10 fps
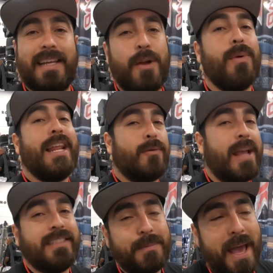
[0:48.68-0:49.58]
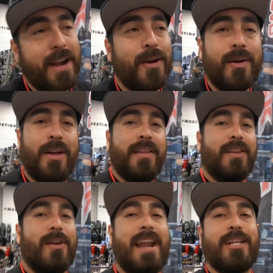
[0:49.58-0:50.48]
in a really crazy manner.
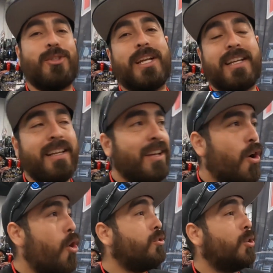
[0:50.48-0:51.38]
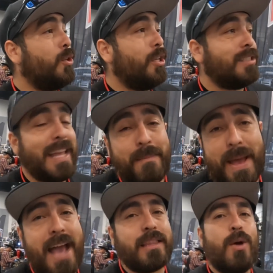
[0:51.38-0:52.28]
They're electric. Also, you can use the
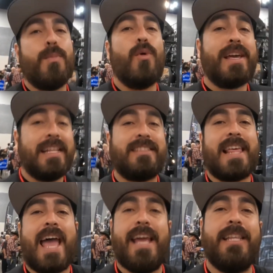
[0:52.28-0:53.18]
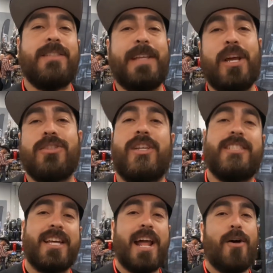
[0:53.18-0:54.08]
impact. But we'll get into that in this video, so let's check it